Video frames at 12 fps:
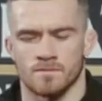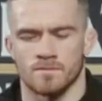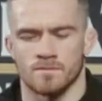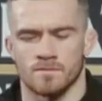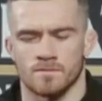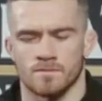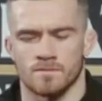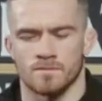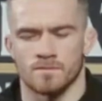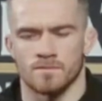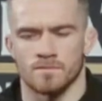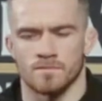
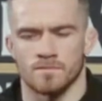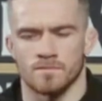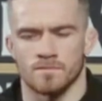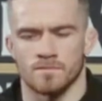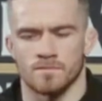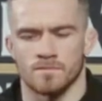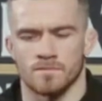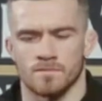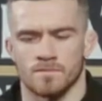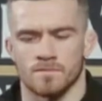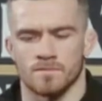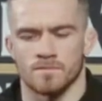everybody in both those
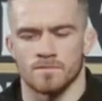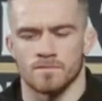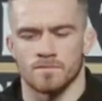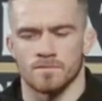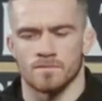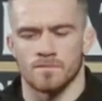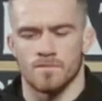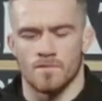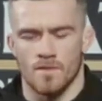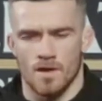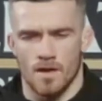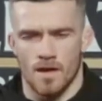companies?
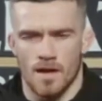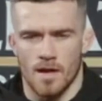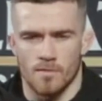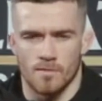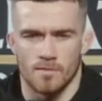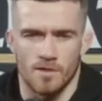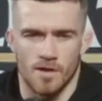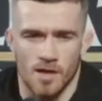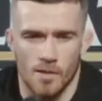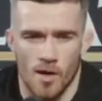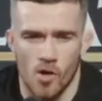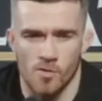Um, like
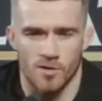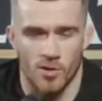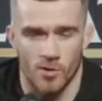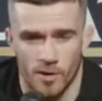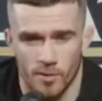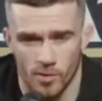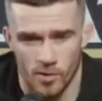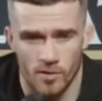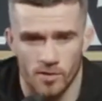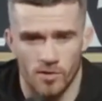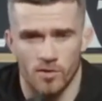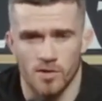I'm open to it,
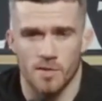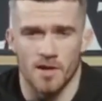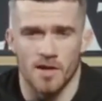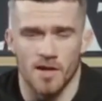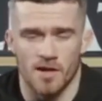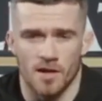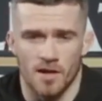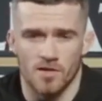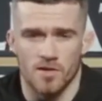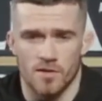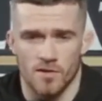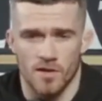but ultimately I'll
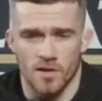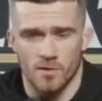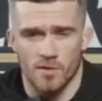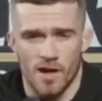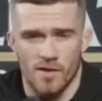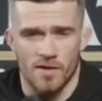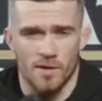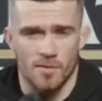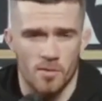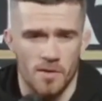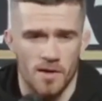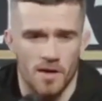just fight wherever they
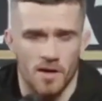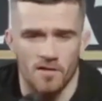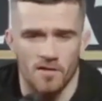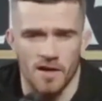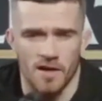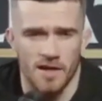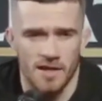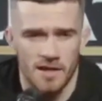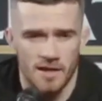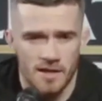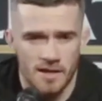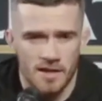put me. I don't really
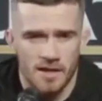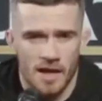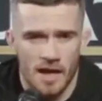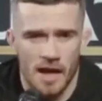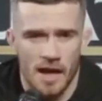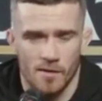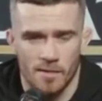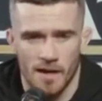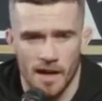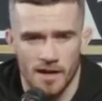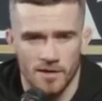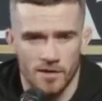have a
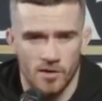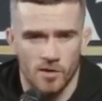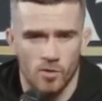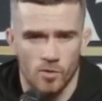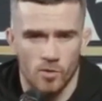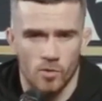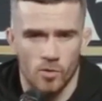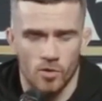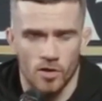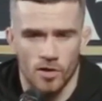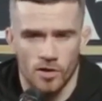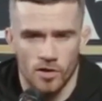plan to do
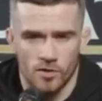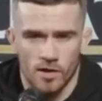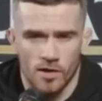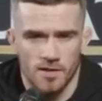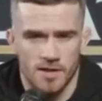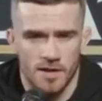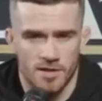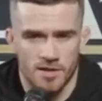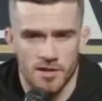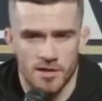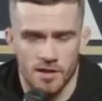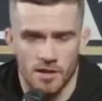one or the other.
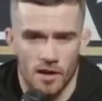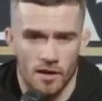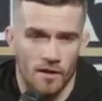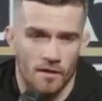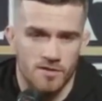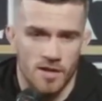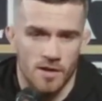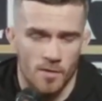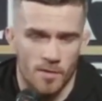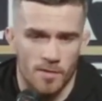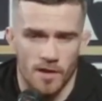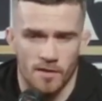Essentially, obviously I've been
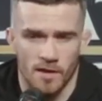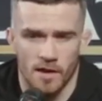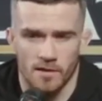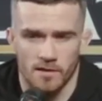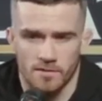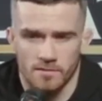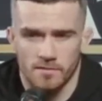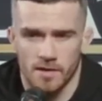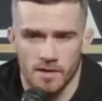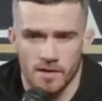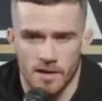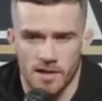with P F L
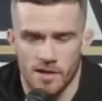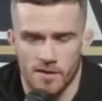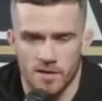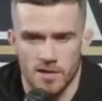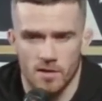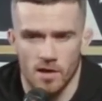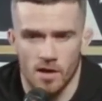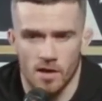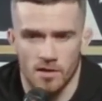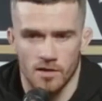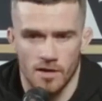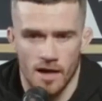initially for so
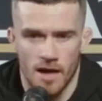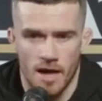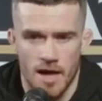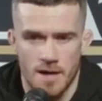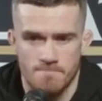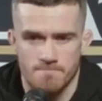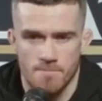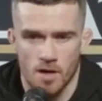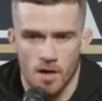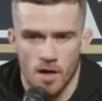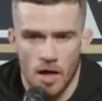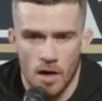long. Um,
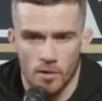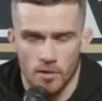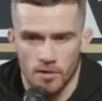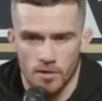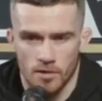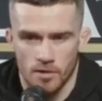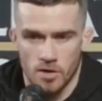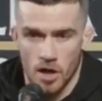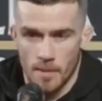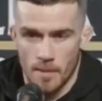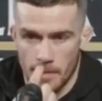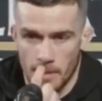I would have just
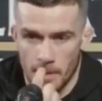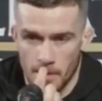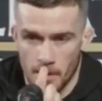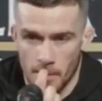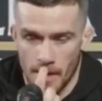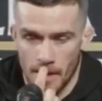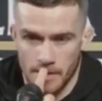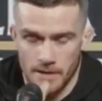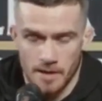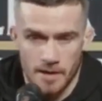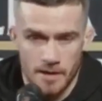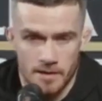thought maybe I'd go back
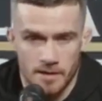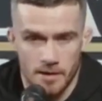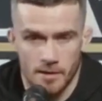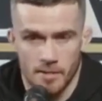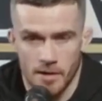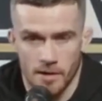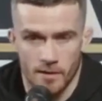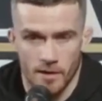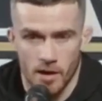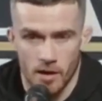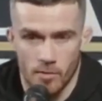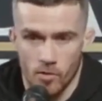to to the P F
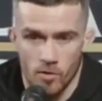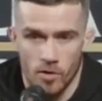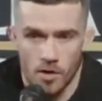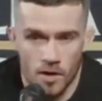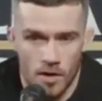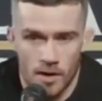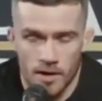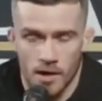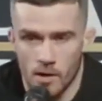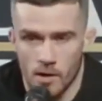L, but you know I'm